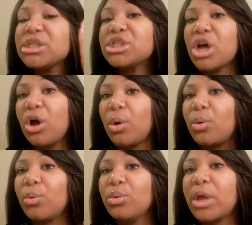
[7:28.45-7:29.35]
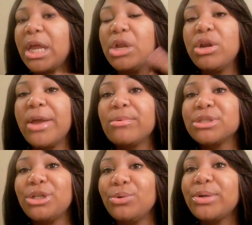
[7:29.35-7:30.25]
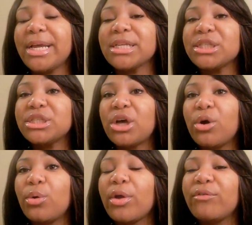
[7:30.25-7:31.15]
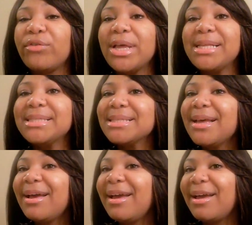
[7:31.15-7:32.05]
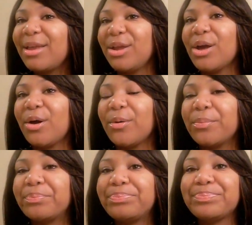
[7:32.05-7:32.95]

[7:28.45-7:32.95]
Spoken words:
So, and it was glued in. So if it's, you know,